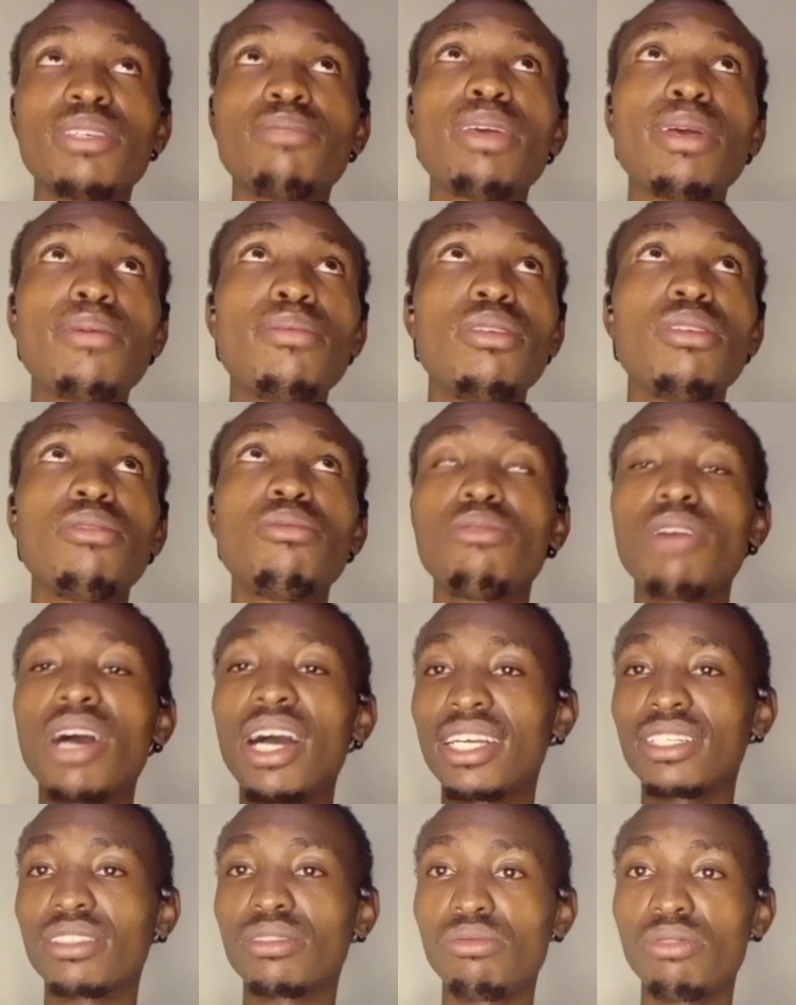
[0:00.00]
maybe
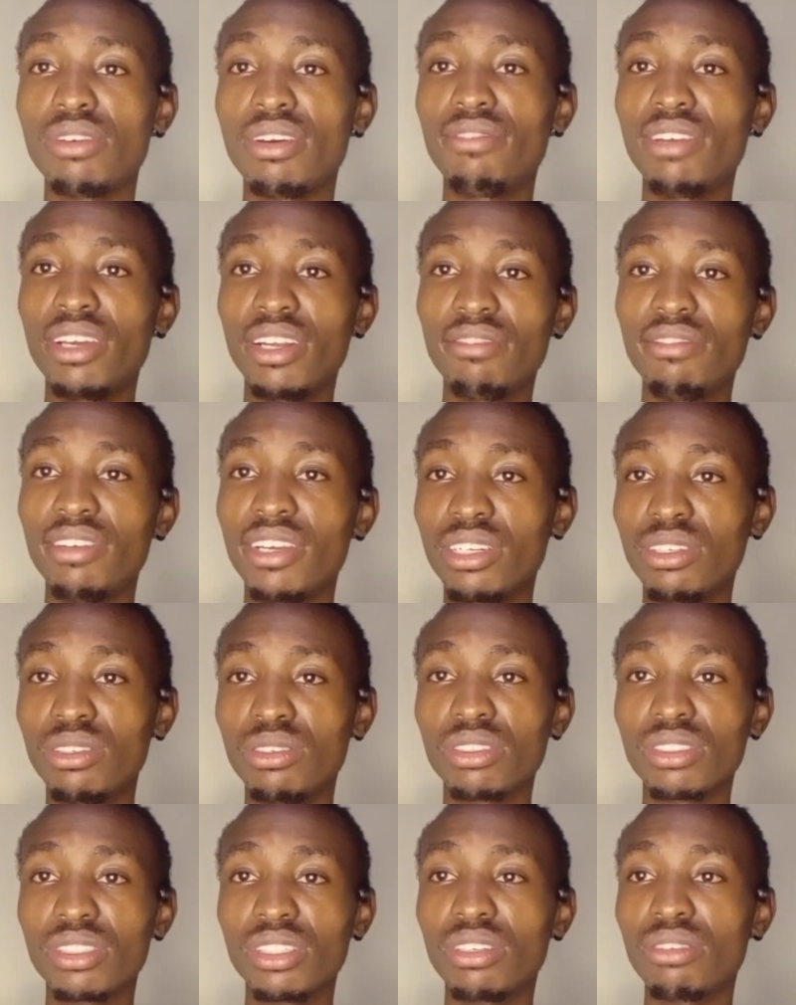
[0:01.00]
us, we were very, very
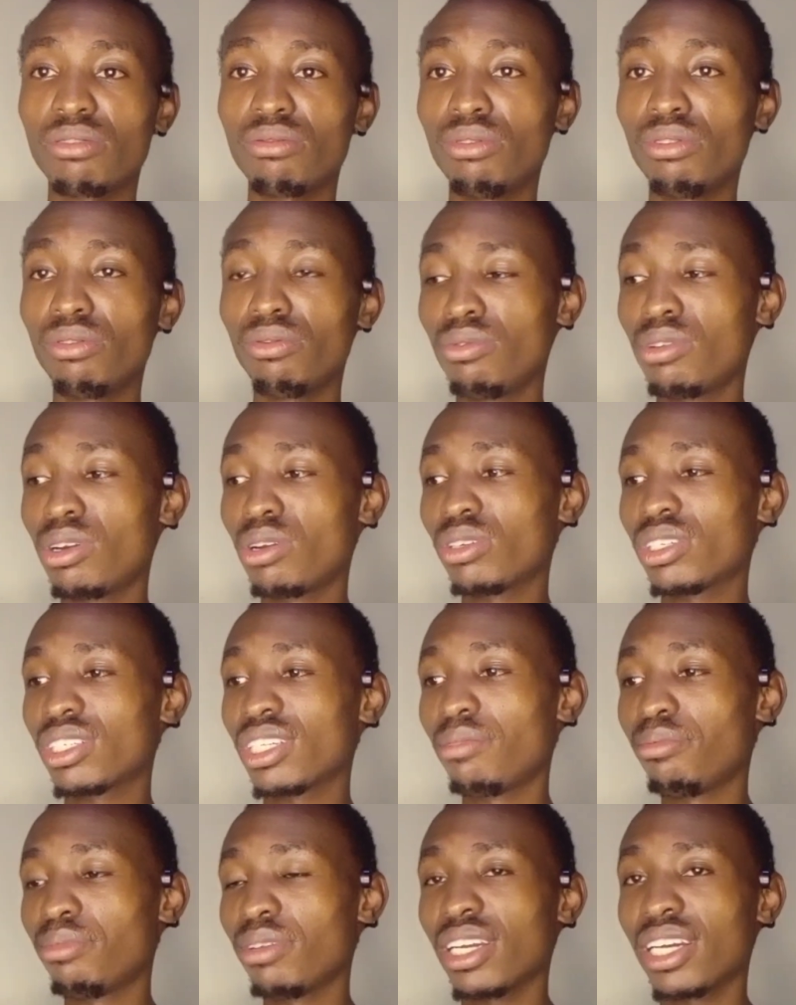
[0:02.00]
toxic. We were not
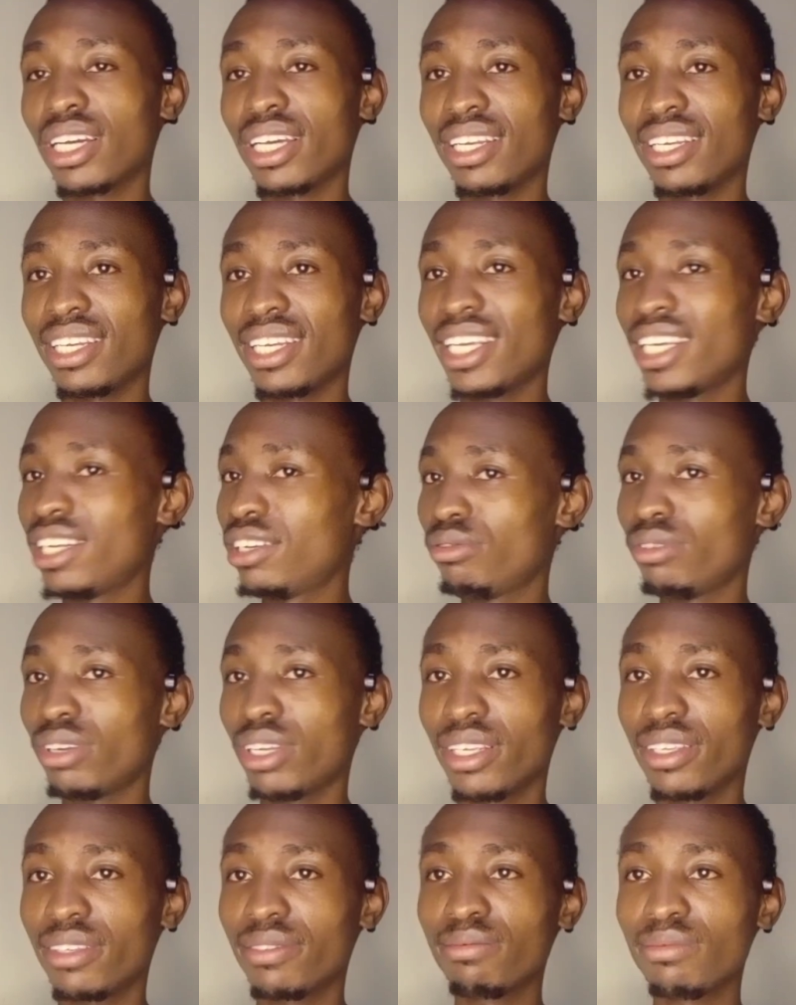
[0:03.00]
helping her
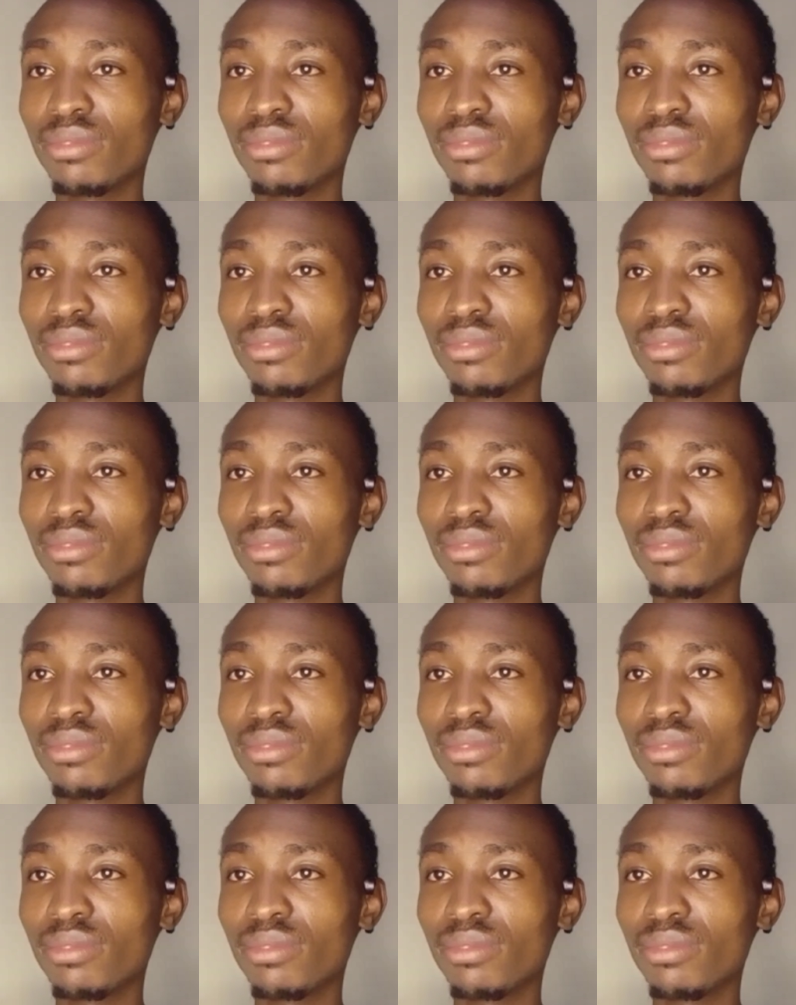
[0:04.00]
anyway.